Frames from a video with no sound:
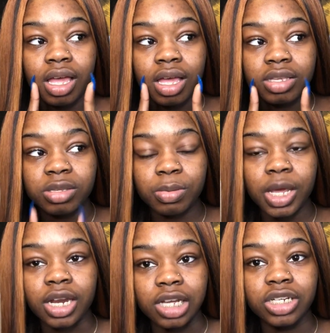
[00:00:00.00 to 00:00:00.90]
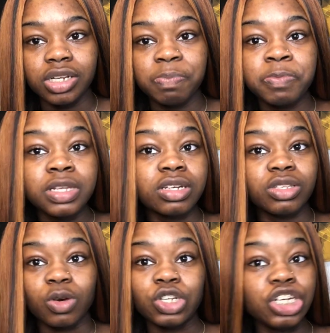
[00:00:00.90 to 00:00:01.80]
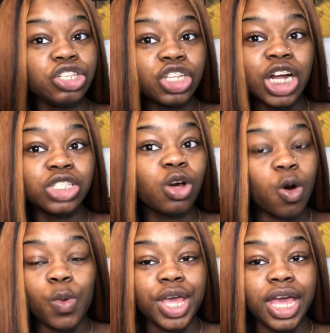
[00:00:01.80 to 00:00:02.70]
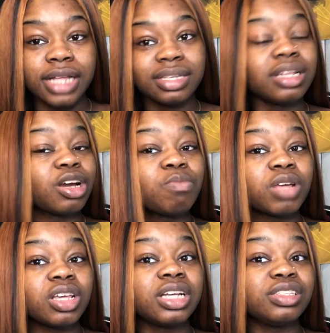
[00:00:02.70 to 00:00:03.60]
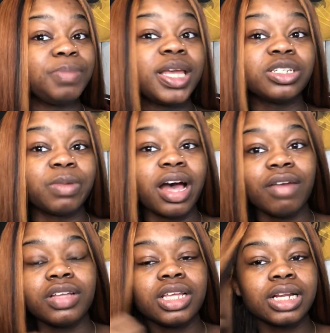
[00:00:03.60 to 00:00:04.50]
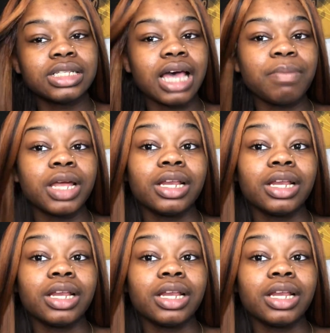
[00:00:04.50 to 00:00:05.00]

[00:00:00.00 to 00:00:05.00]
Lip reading: Spanish. So she starts going and telling her mother in Spanish about everything that's happening.